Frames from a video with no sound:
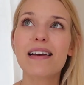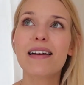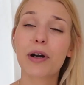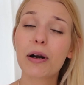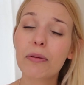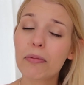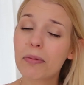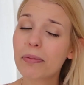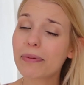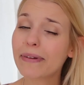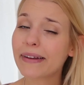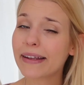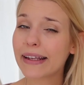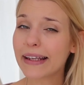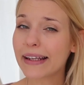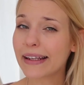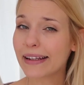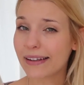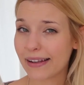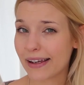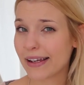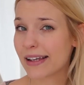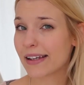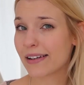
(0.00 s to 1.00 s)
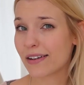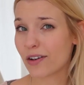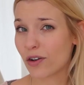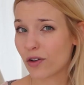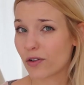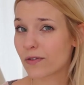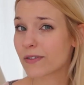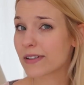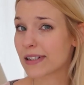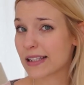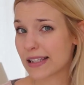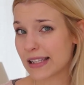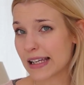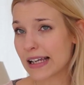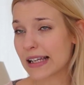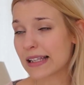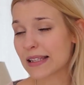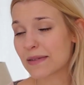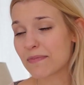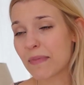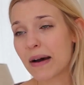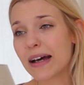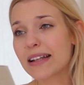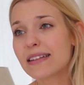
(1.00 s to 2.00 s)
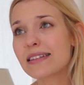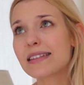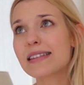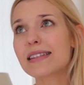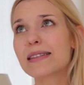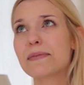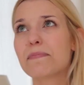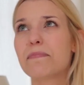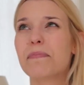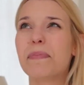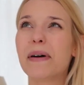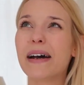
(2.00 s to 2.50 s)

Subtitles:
probably like over 6 months,